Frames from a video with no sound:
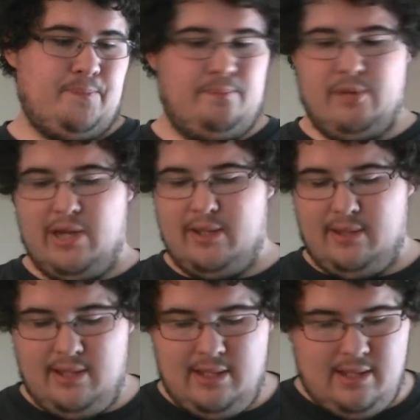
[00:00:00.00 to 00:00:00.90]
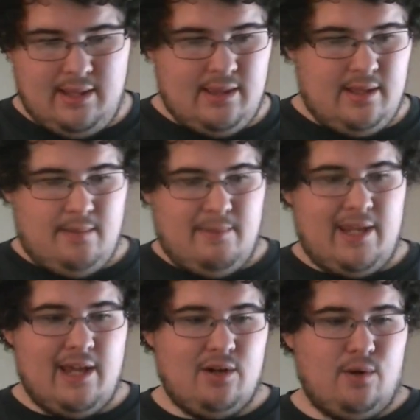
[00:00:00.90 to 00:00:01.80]
But the
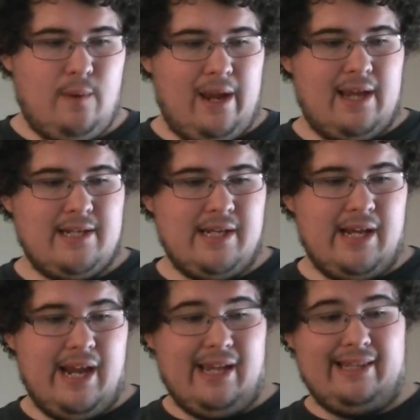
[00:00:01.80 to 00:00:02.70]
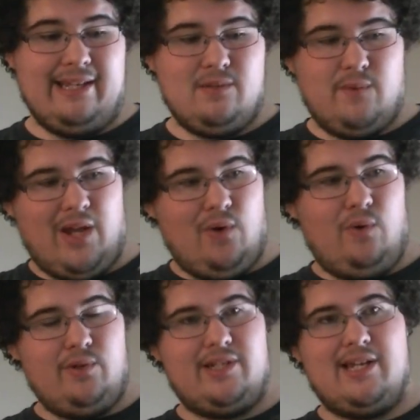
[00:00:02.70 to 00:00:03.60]
mechanical way I did it, at least when I
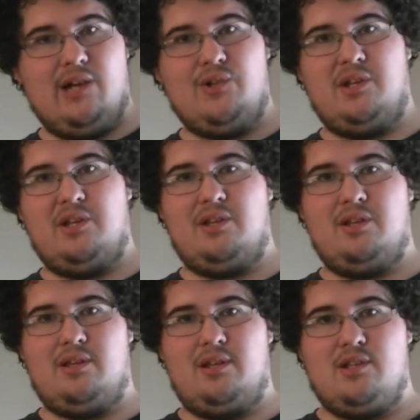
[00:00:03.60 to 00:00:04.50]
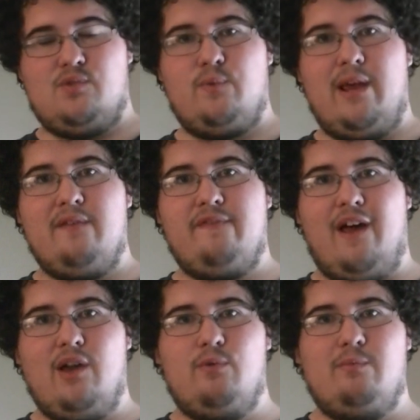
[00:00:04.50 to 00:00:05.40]
hold it down, its rate of
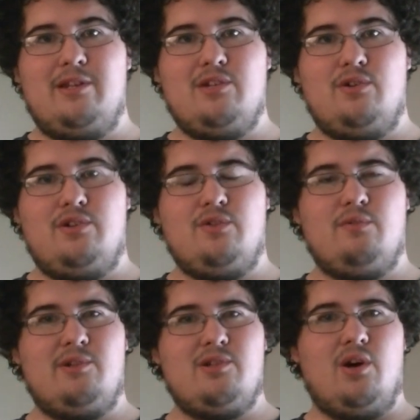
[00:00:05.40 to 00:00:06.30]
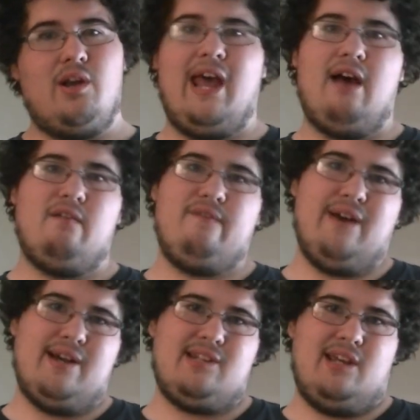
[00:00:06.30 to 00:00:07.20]
fire will be determined on how
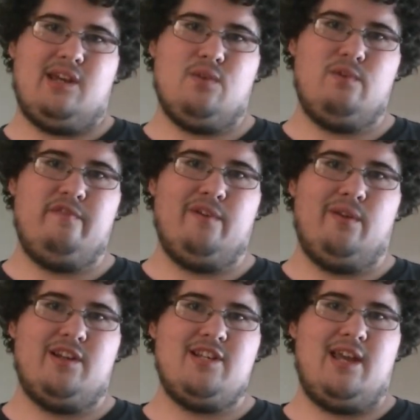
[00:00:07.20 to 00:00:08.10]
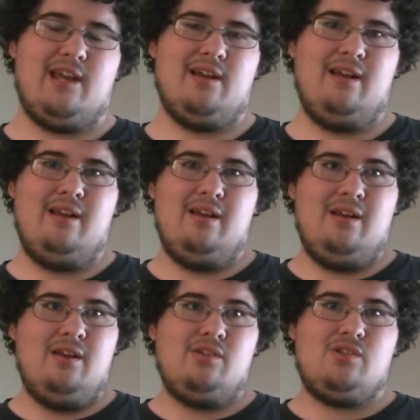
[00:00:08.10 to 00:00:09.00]
fast it can refill the tank.
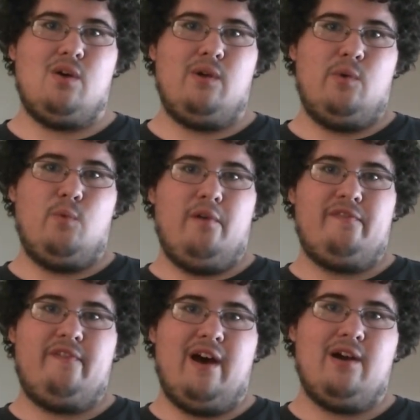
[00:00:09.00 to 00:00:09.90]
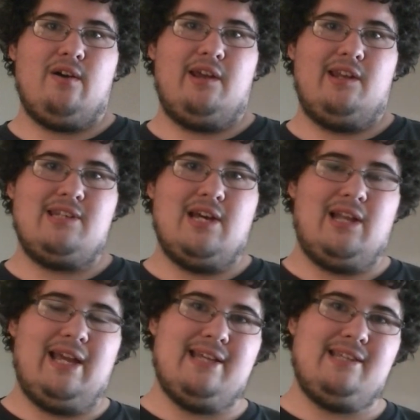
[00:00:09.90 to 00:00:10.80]
So it won't fire
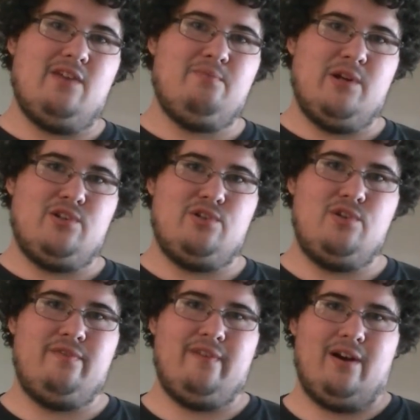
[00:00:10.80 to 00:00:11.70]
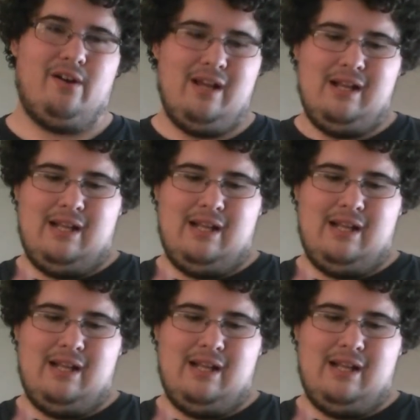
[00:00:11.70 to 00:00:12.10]
until it has enough pressure to fire.